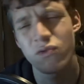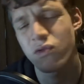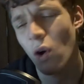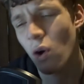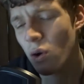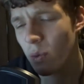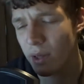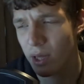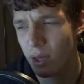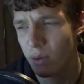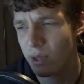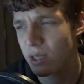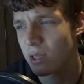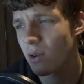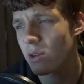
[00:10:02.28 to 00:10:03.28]
with you?
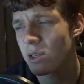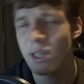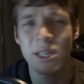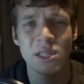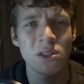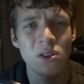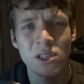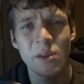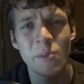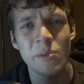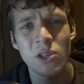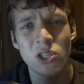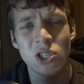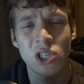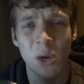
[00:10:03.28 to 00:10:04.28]
That's not something to
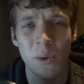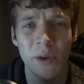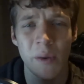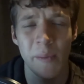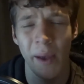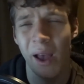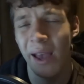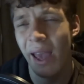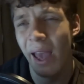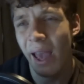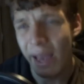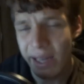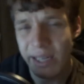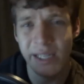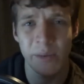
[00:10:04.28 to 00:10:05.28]
joke about. I hate
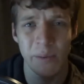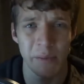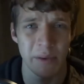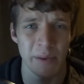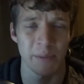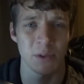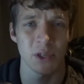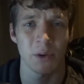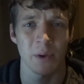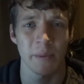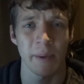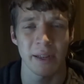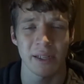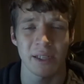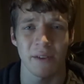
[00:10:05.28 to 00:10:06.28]
it when people joke about
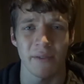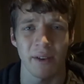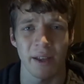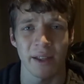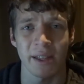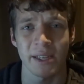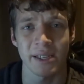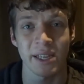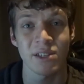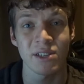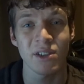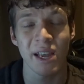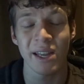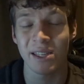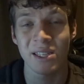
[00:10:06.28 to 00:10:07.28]
stuff like this.
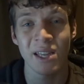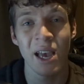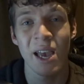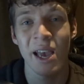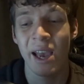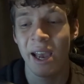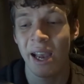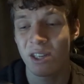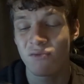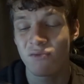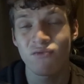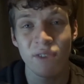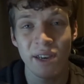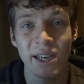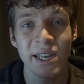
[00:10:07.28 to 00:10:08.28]
It's
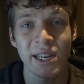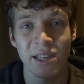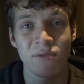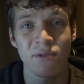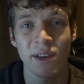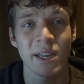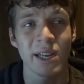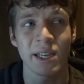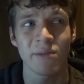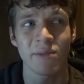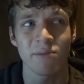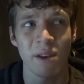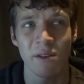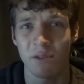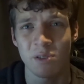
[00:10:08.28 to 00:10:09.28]
really, really
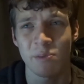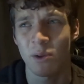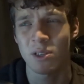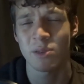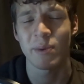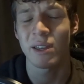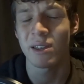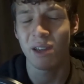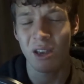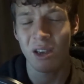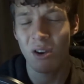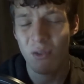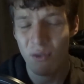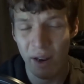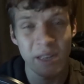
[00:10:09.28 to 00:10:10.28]
irresponsible and
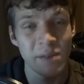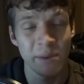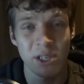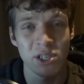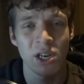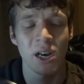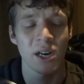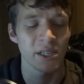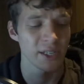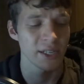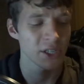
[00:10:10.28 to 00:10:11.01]
incredibly childish.